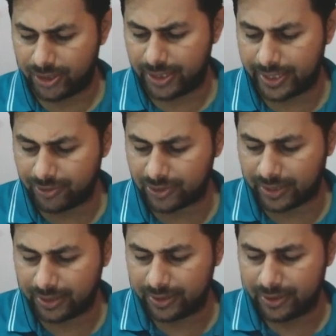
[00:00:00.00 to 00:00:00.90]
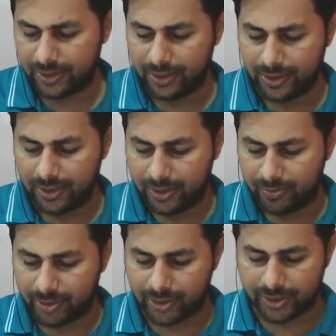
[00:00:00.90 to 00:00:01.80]
the negative sign
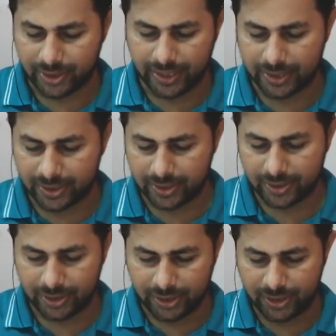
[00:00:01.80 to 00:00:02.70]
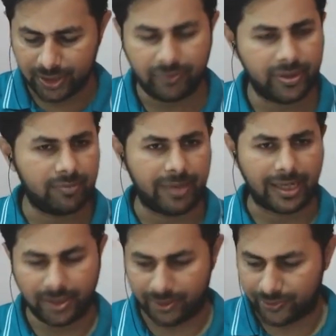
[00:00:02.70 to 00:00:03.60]
because they are just giving the
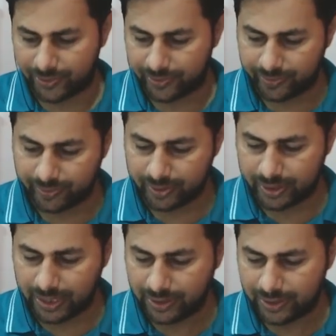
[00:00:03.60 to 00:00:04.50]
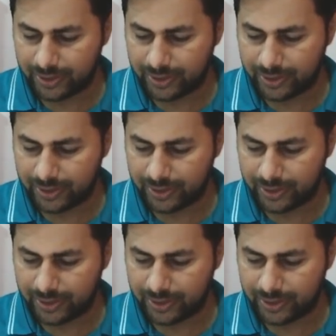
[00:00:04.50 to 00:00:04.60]
magnitude, right?